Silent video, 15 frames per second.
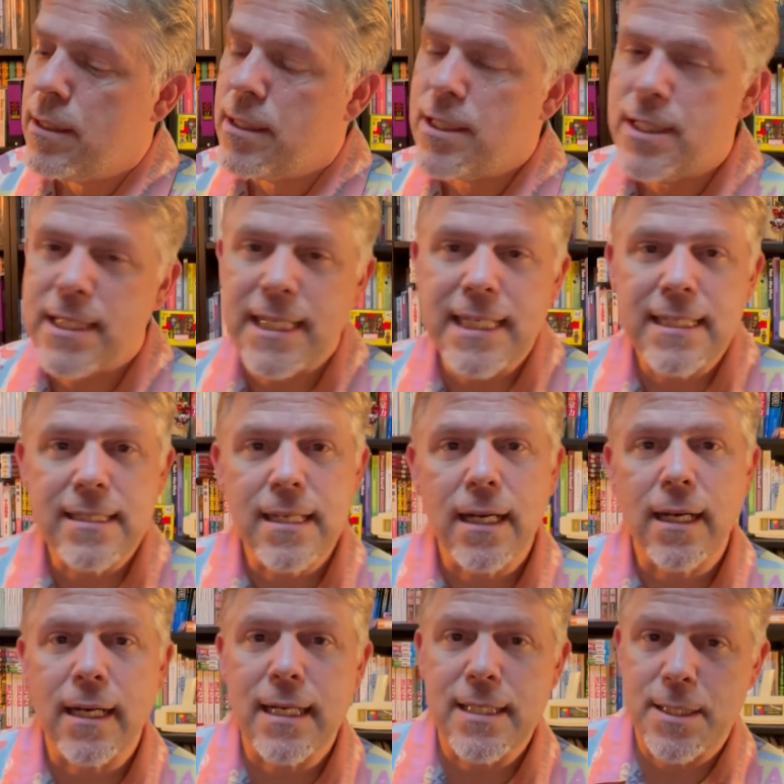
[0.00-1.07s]
Shin
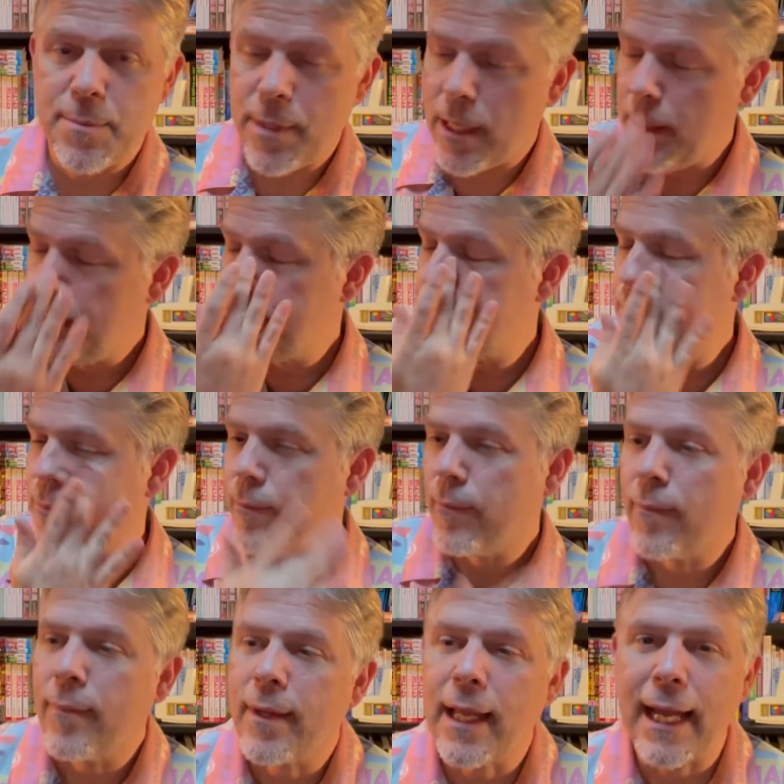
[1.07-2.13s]
Takarajima
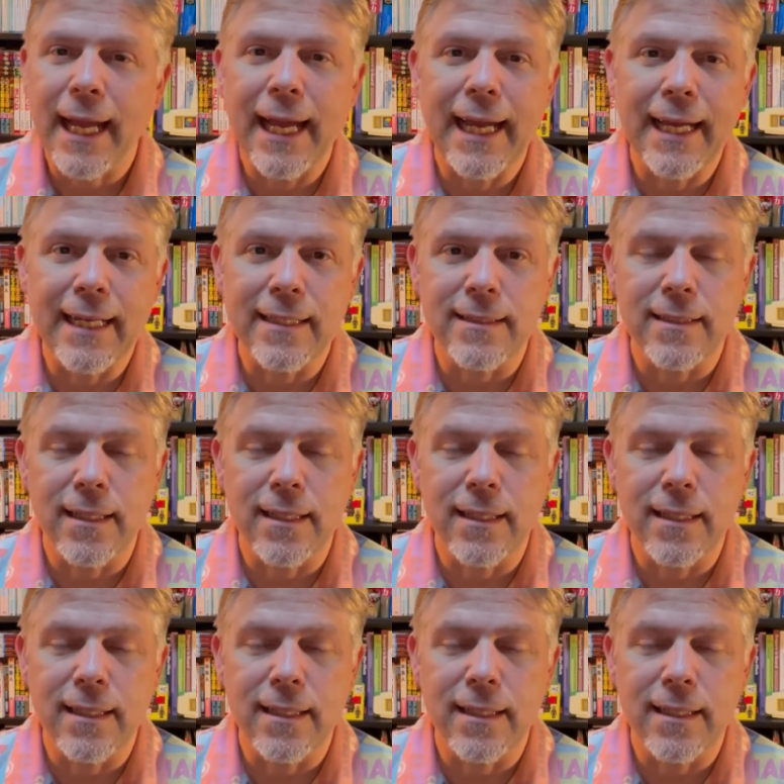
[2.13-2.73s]
and,